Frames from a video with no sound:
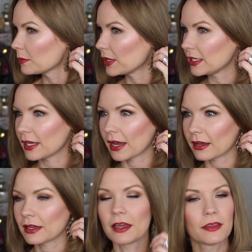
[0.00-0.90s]
But
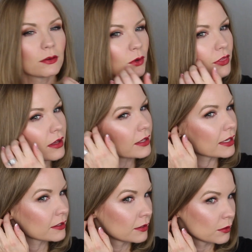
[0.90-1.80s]
yeah, and then with that
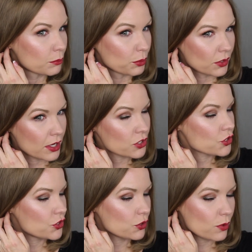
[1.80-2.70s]
like
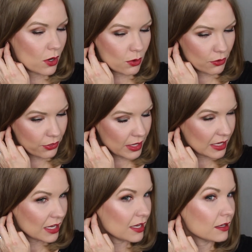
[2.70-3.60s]
blush duo
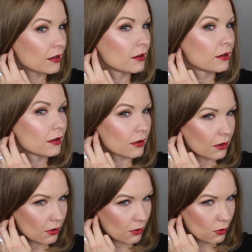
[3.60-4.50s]
thingy,
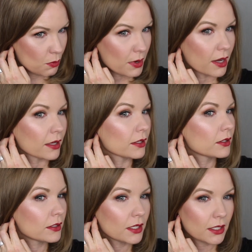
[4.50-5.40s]
oh my
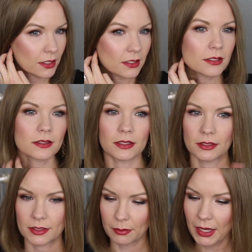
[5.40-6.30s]
goodness,
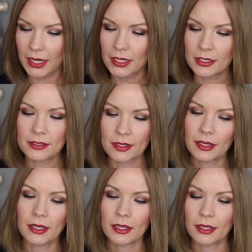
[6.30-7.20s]
it's
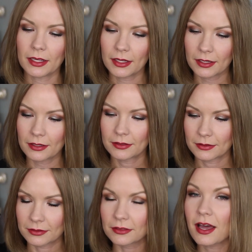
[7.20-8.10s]
amazing.
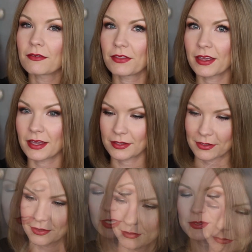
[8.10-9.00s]
Love
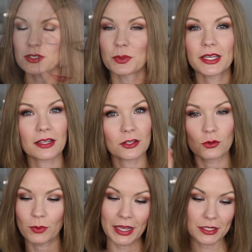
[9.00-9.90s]
this. For lips this week, a
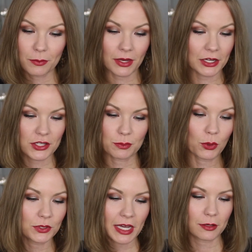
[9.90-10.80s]
little random that I just
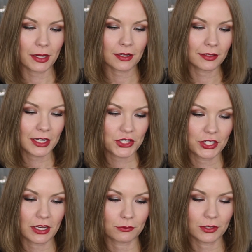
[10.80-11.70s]
pulled out of my
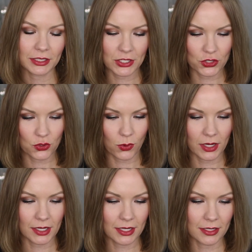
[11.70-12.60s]
collection and really
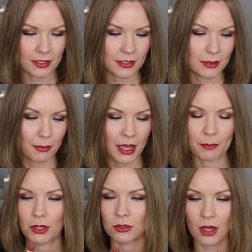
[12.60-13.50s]
enjoyed is
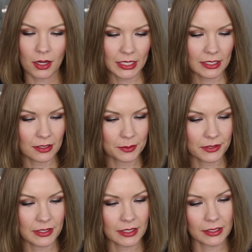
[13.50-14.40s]
my Milani
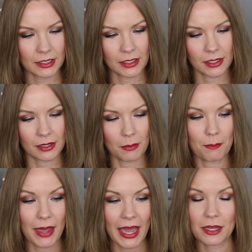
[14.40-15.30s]
lipstick in
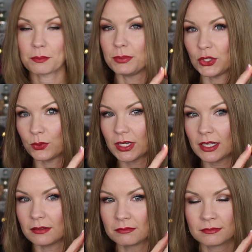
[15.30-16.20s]
Matte
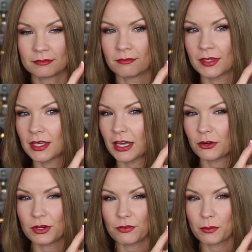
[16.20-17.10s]
Beauty. I
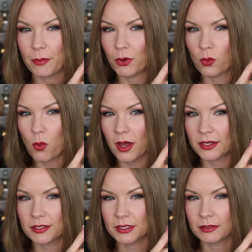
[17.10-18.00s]
don't even remember
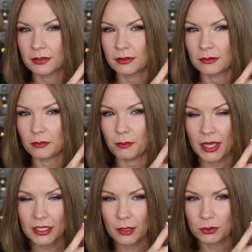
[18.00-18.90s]
what
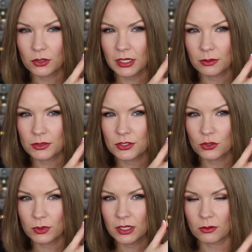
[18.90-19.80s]
makeup look I was
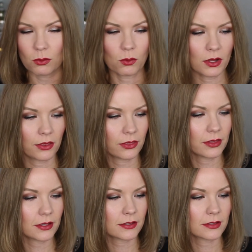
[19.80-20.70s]
doing with
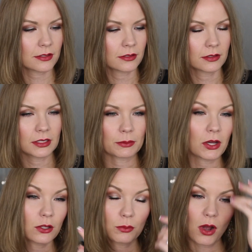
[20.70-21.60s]
this lip
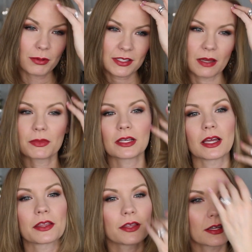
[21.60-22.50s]
color. Probably something
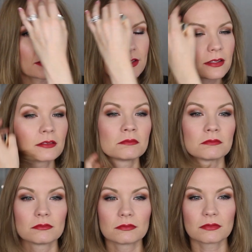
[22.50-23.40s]
like this,
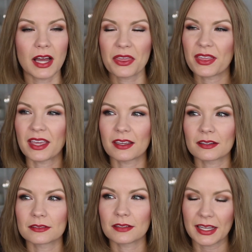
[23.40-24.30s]
I
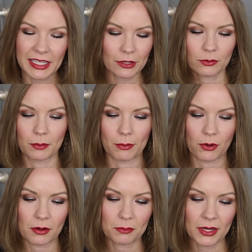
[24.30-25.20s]
think. I can't
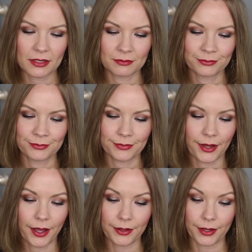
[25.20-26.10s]
remember, but
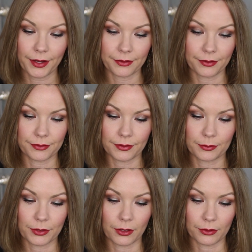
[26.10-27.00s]
I liked this
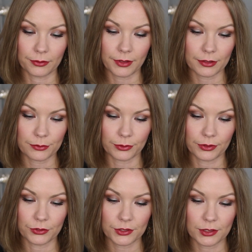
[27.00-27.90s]
lip color. That's
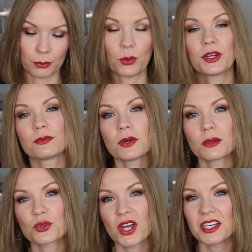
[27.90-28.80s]
really just the point of what
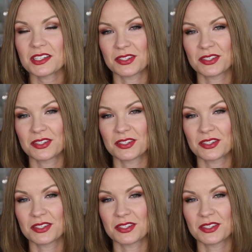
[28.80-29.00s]
I'm trying to